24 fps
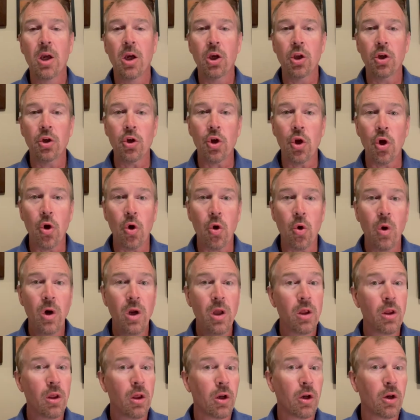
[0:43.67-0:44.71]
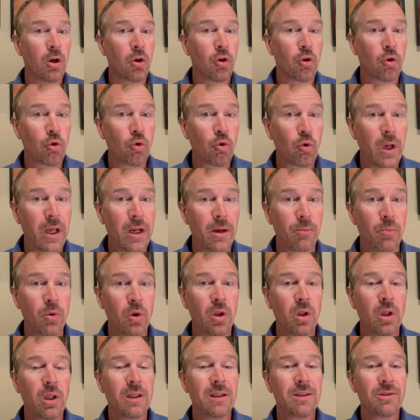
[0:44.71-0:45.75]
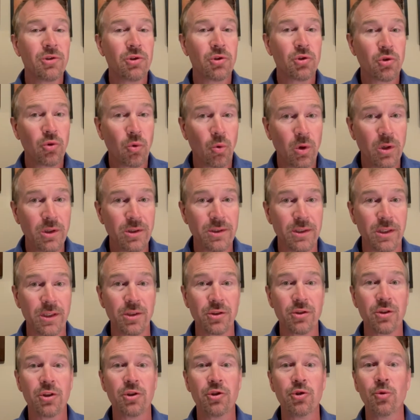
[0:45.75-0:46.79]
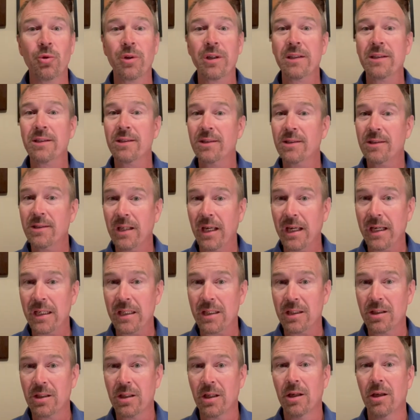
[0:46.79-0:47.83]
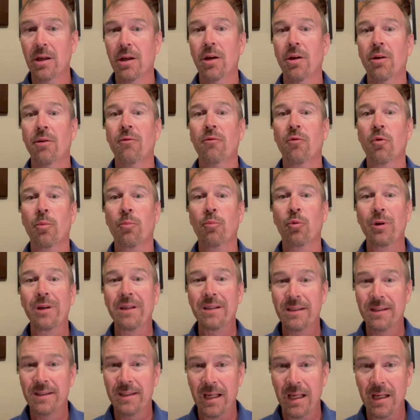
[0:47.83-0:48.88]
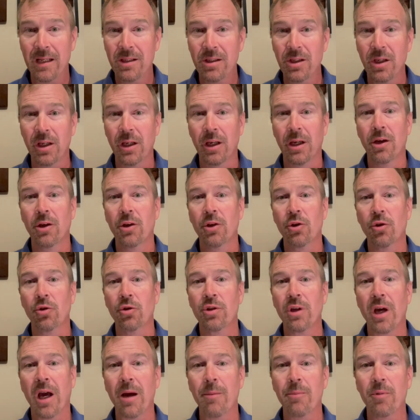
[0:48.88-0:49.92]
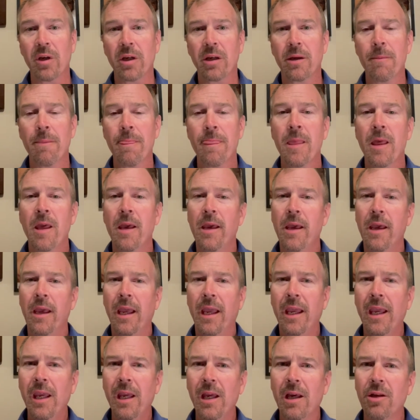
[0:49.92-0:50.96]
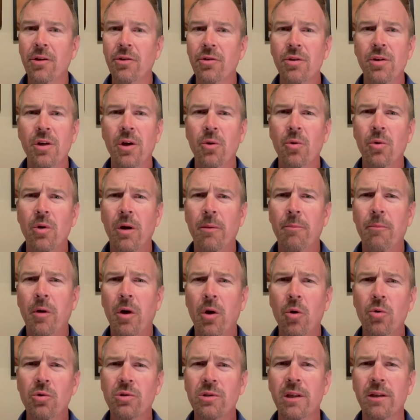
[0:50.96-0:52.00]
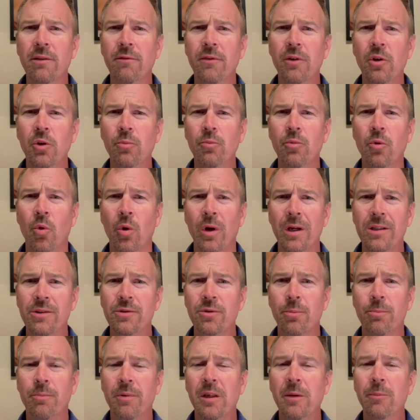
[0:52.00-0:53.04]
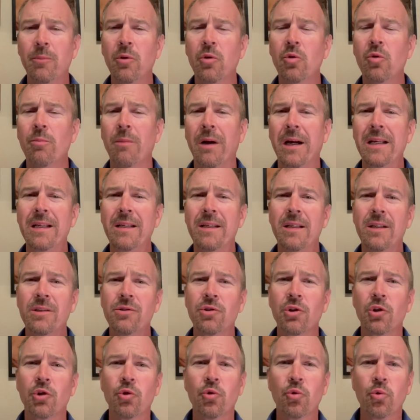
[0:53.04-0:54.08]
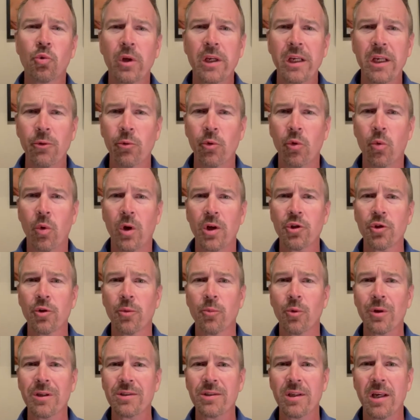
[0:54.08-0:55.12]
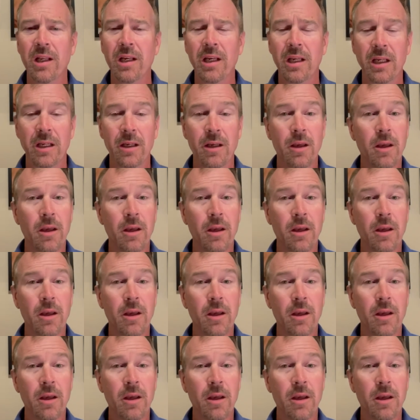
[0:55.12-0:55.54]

Know credible sources that you can cite for presenting your topic. And know opposing viewpoints or people who might disagree with what you're presenting.